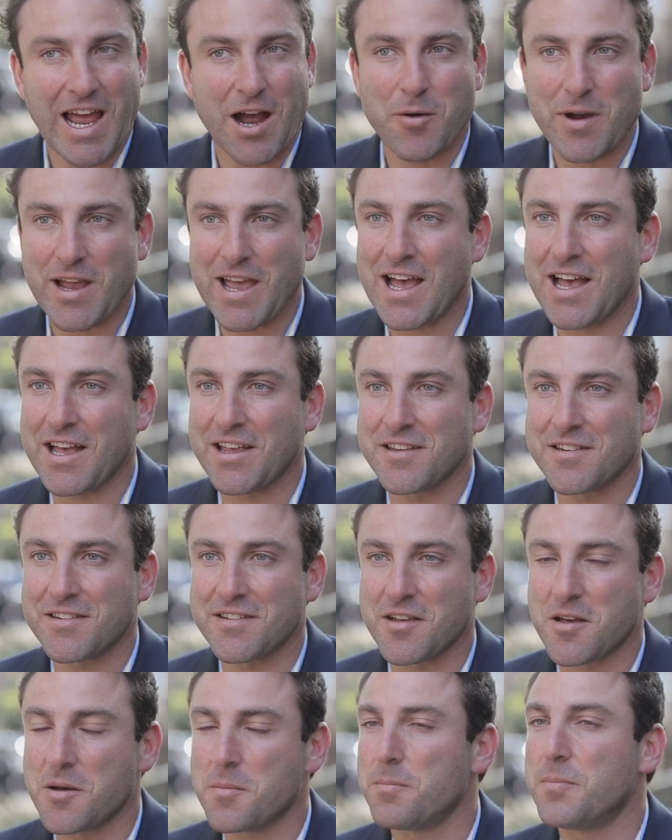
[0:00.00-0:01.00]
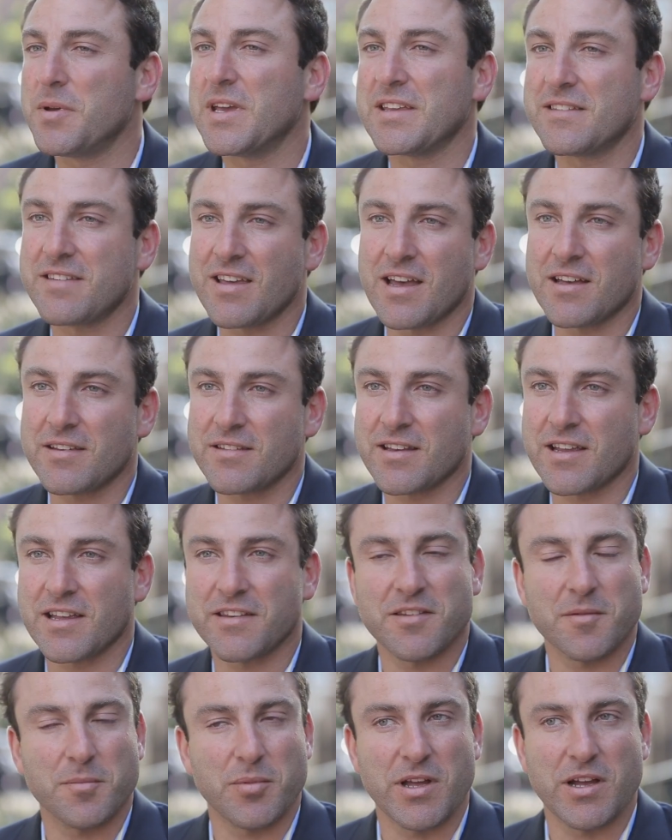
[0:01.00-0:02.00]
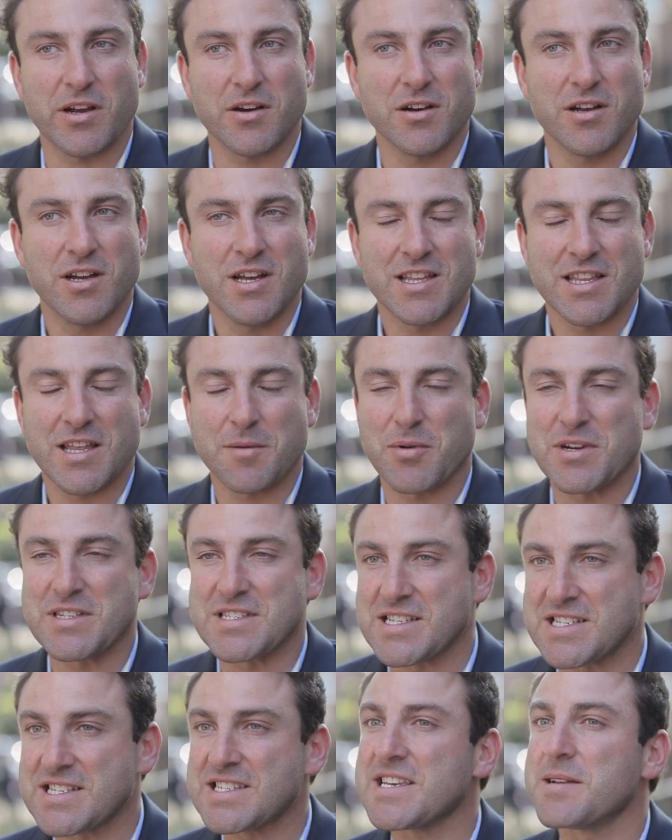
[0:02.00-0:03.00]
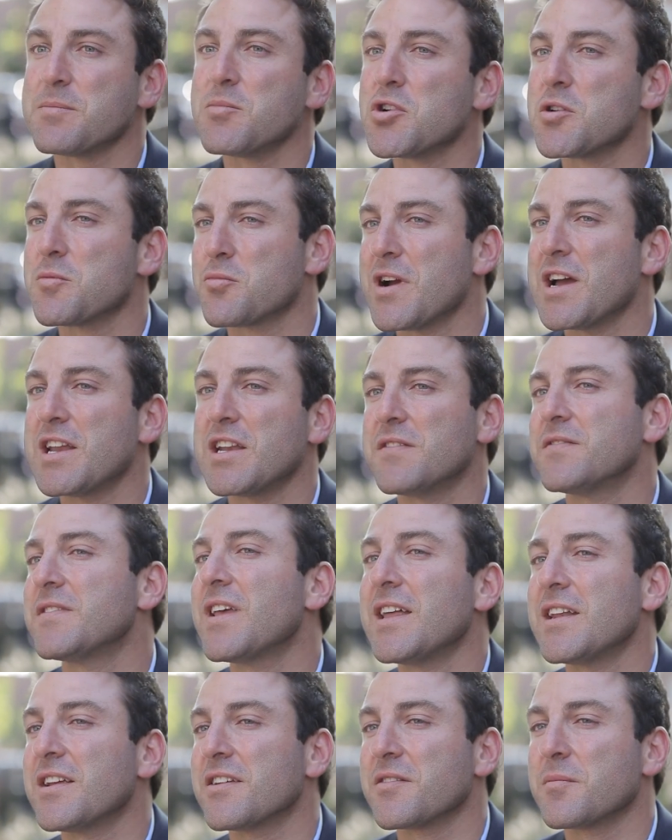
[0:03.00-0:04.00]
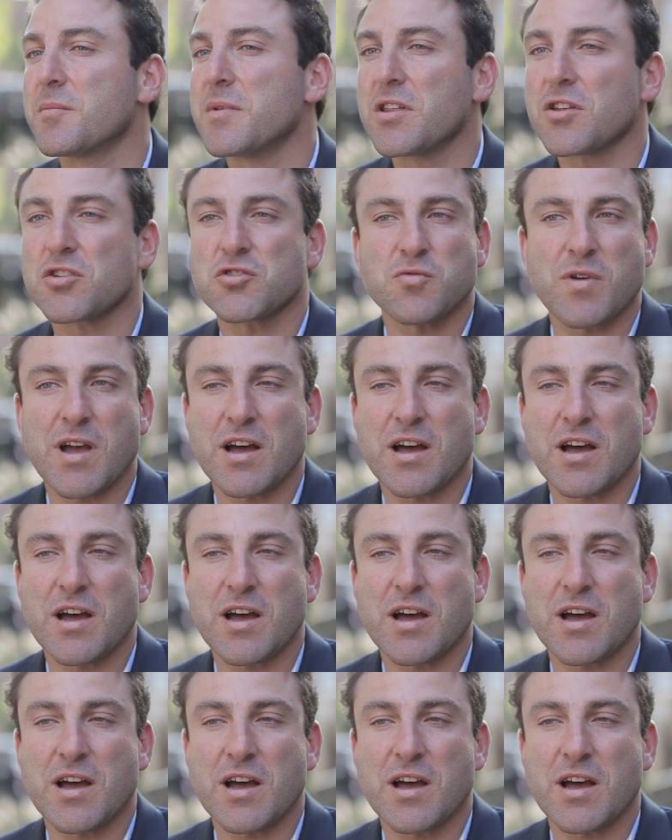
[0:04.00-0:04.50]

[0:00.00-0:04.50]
now he has a big test against a player that plays a similar brand of tennis, Milos